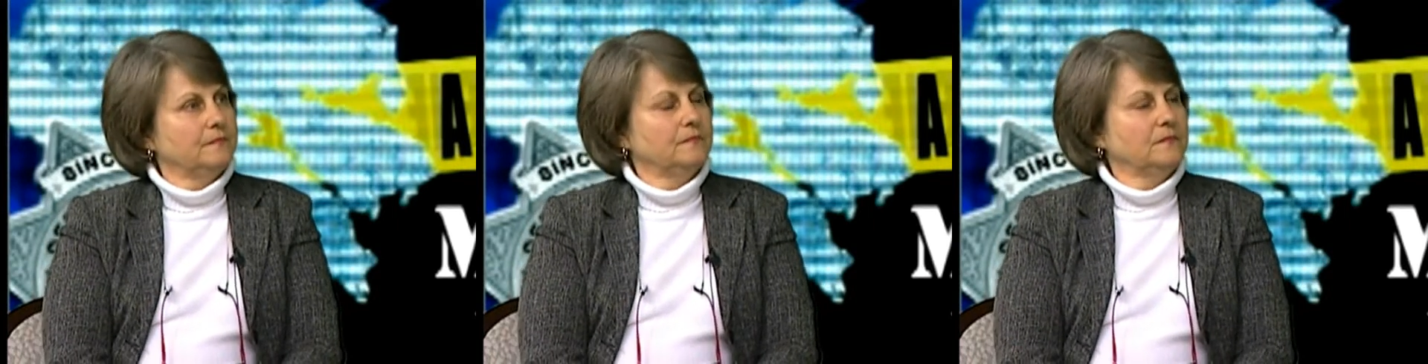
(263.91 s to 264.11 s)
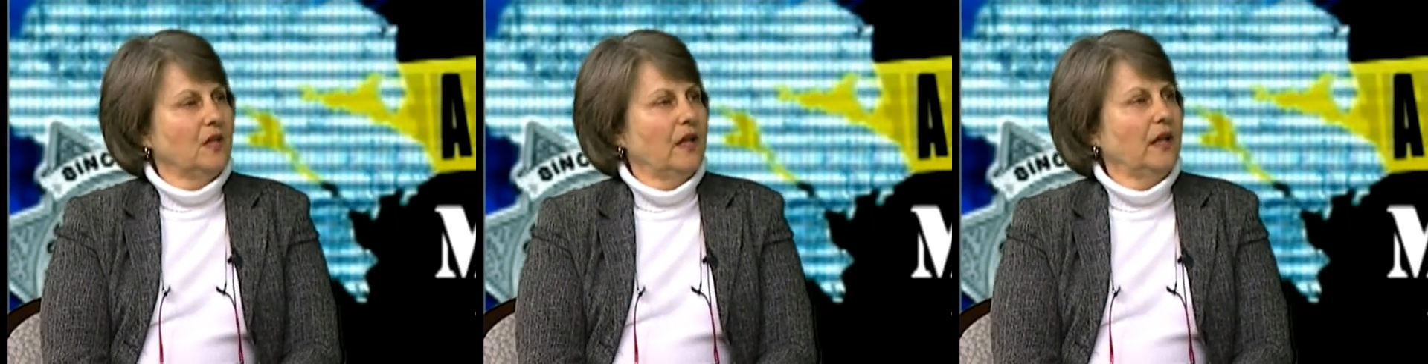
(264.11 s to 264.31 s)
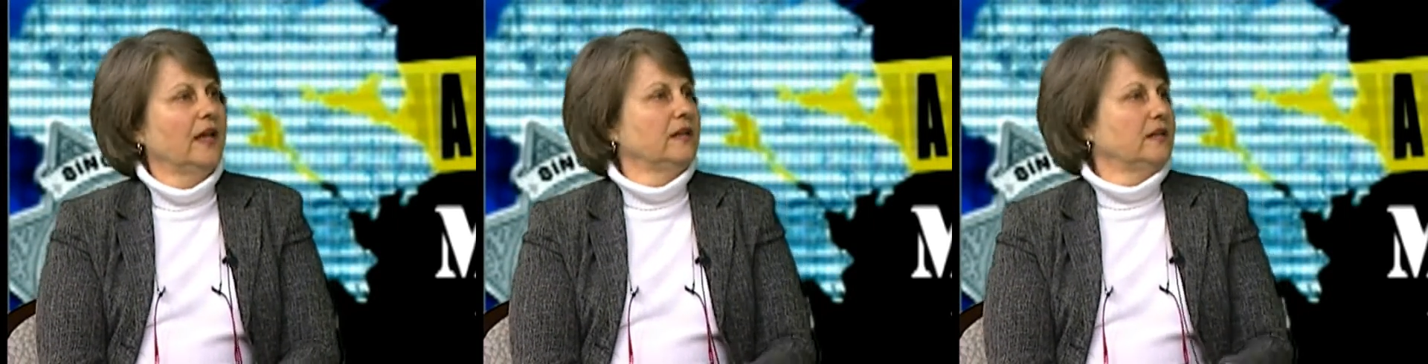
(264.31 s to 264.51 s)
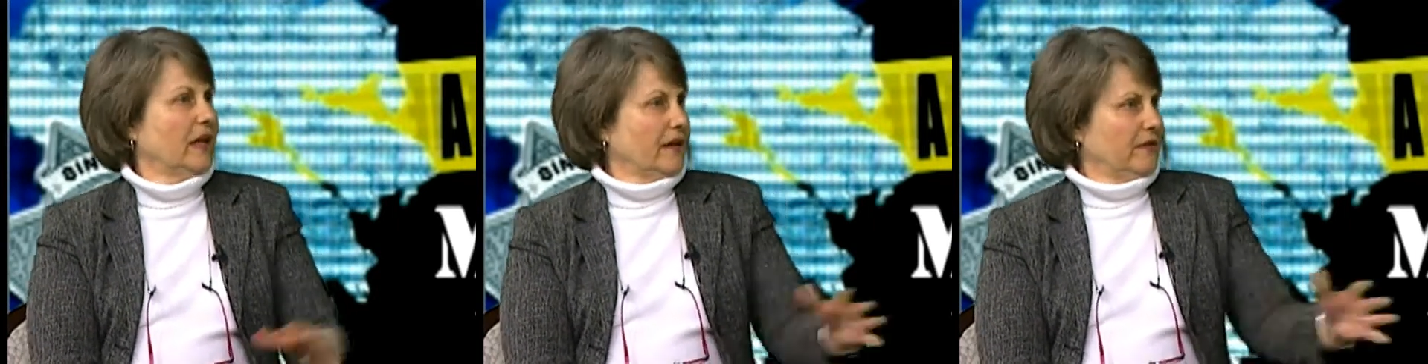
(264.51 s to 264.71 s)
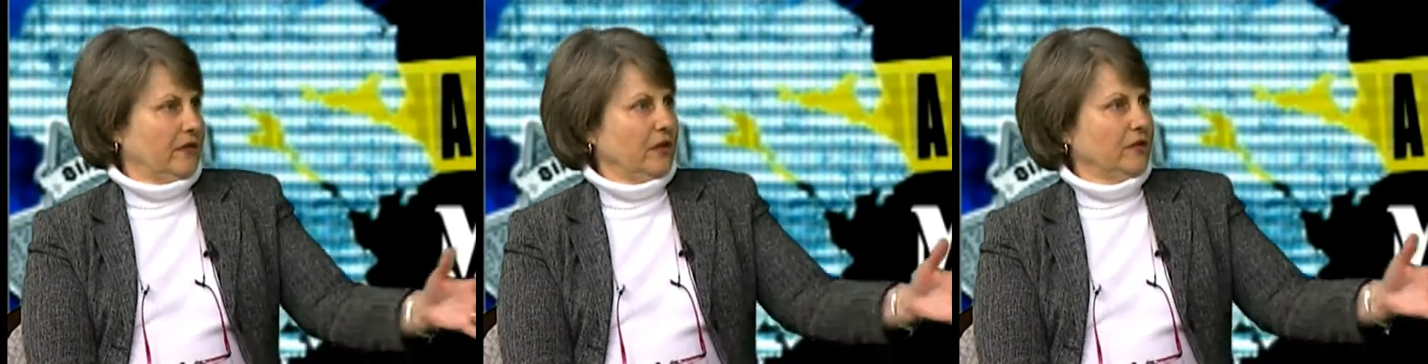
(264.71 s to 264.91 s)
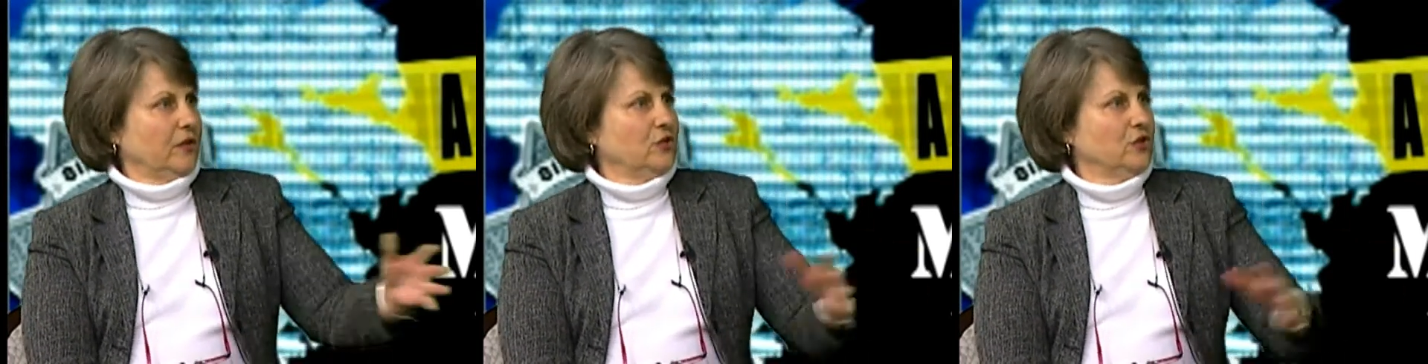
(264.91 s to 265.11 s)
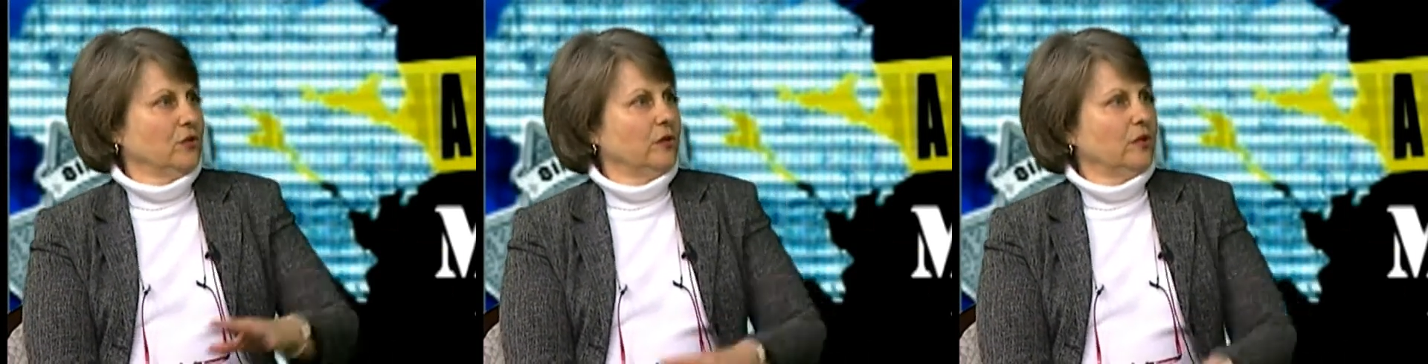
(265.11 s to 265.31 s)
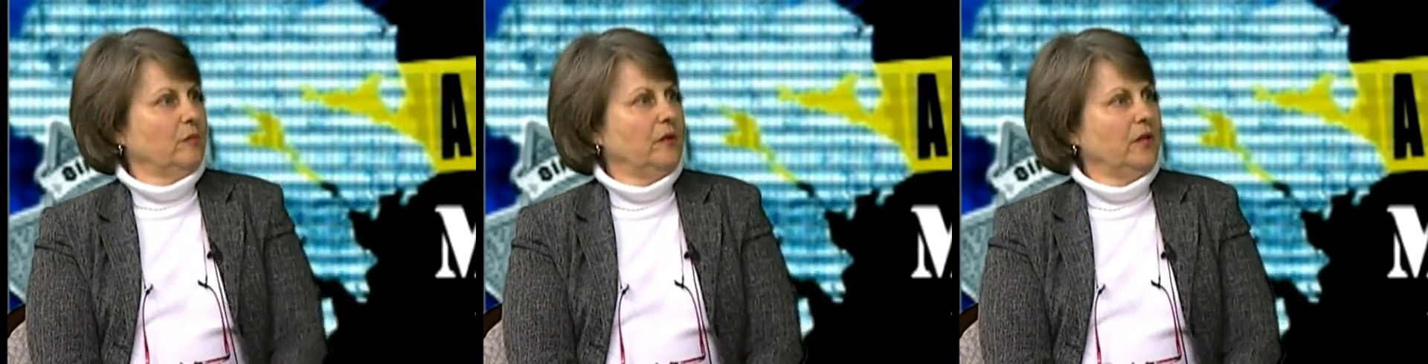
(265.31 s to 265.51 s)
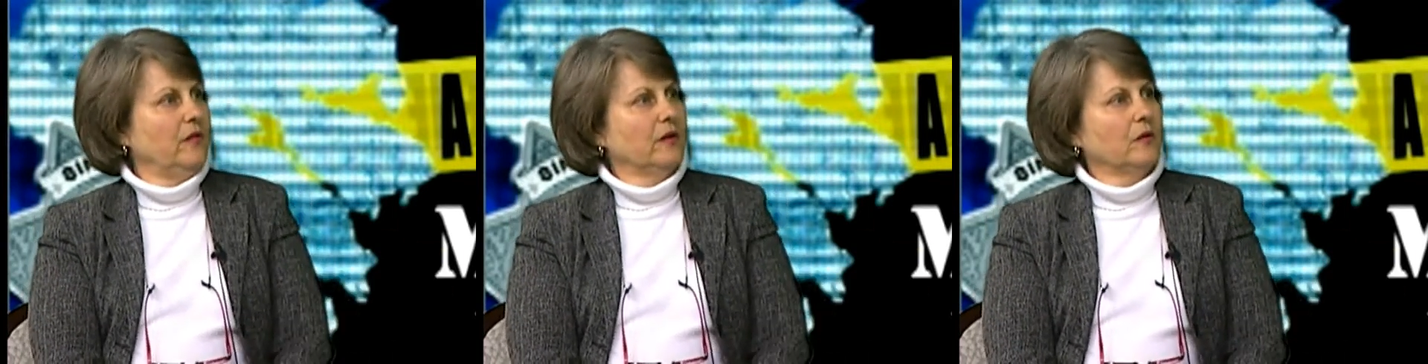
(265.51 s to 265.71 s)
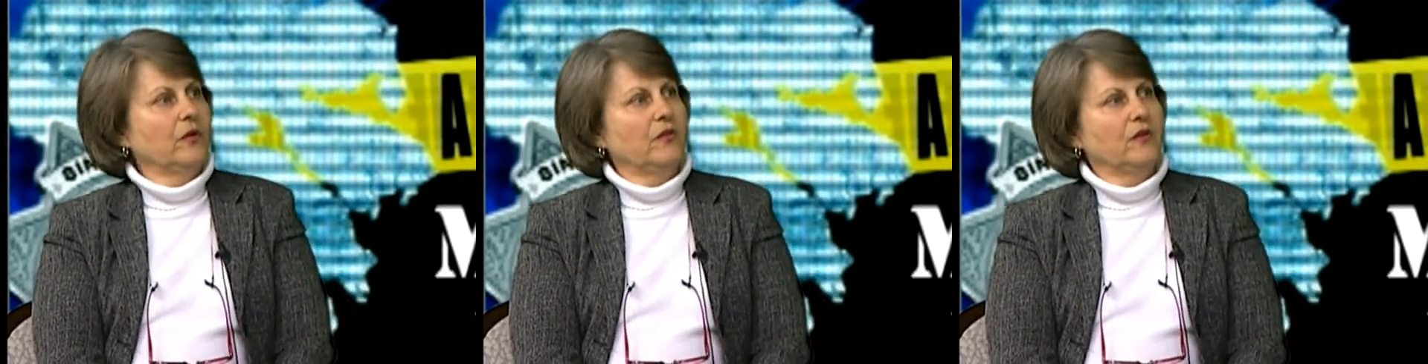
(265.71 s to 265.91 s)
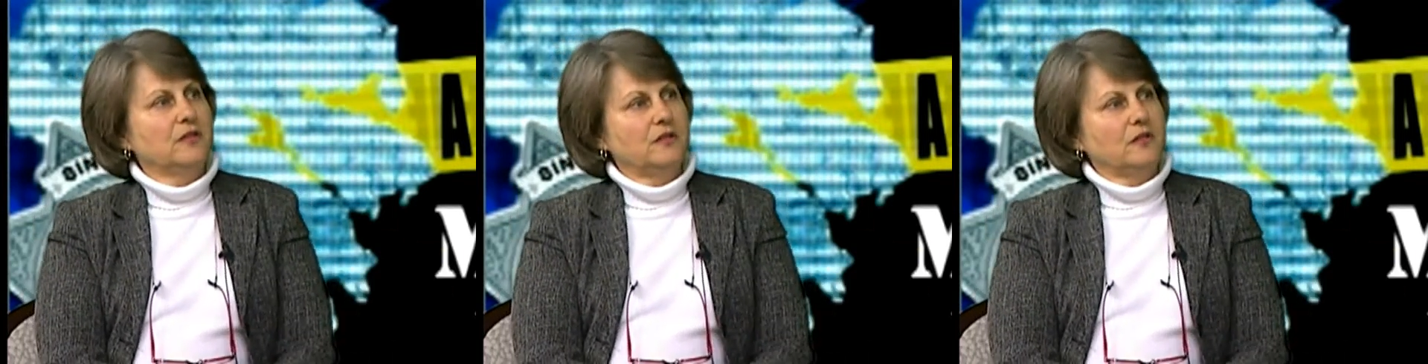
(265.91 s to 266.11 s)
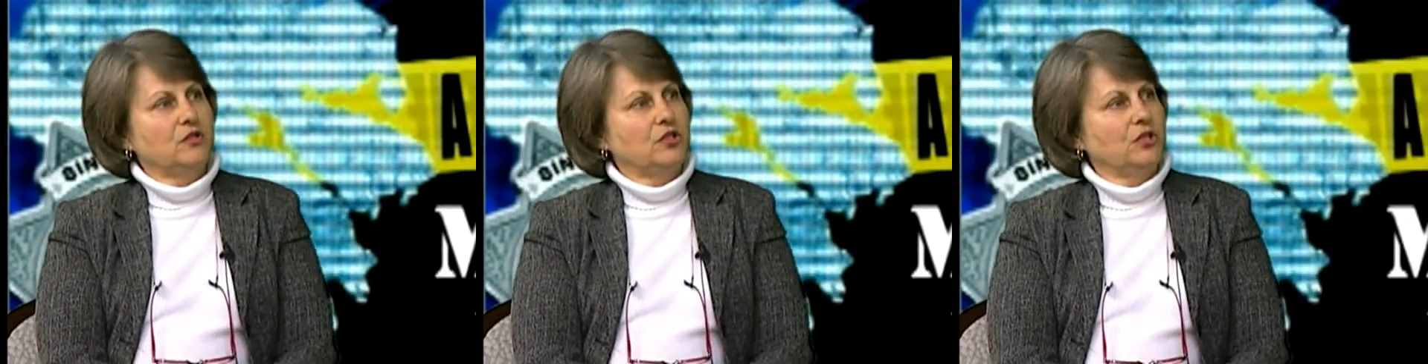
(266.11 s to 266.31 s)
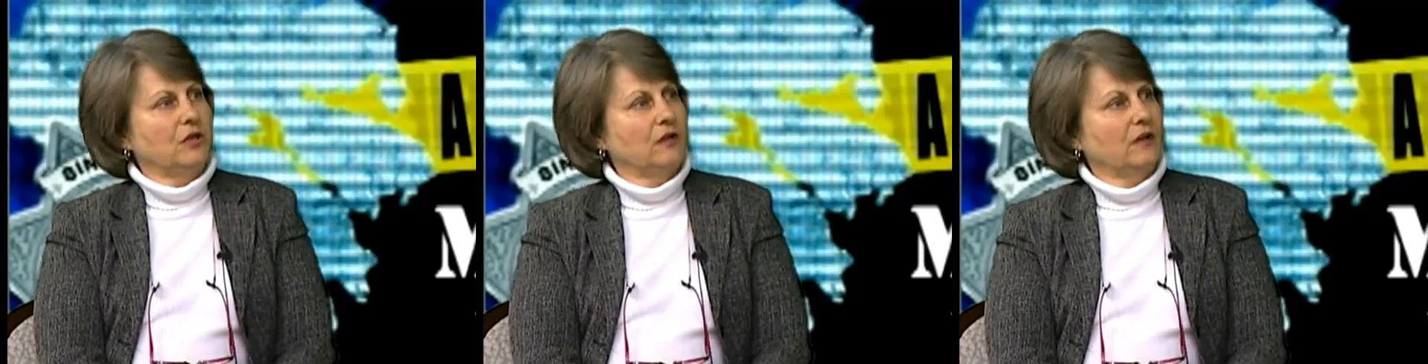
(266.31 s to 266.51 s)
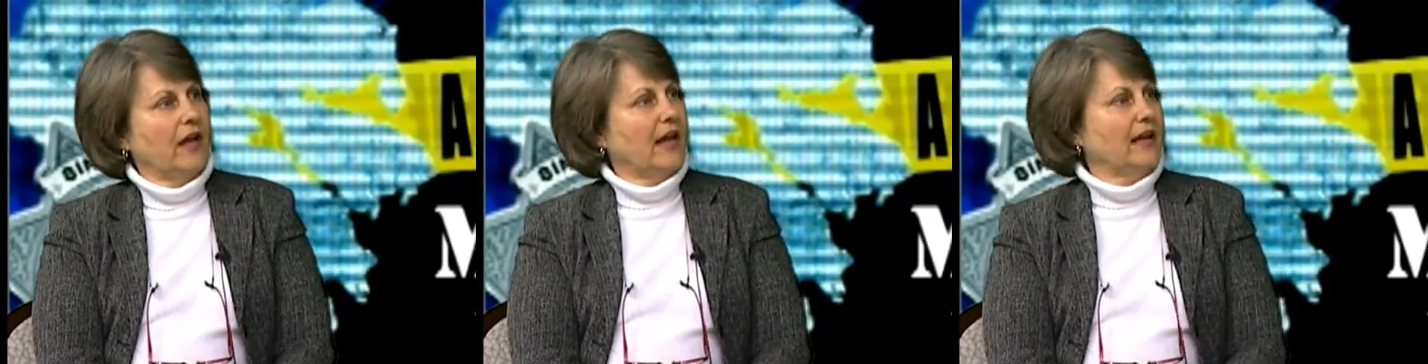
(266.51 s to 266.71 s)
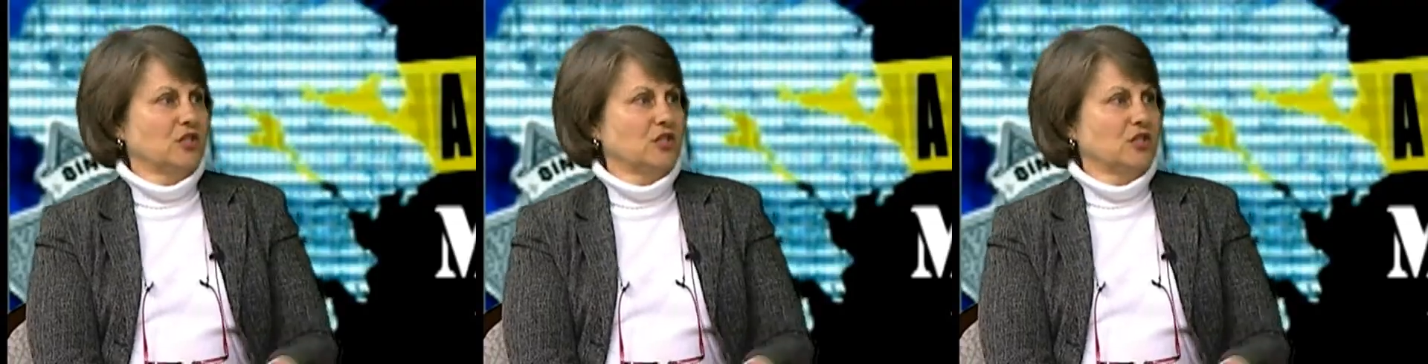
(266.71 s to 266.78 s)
I and you, I think that you're going to be there with us this year, always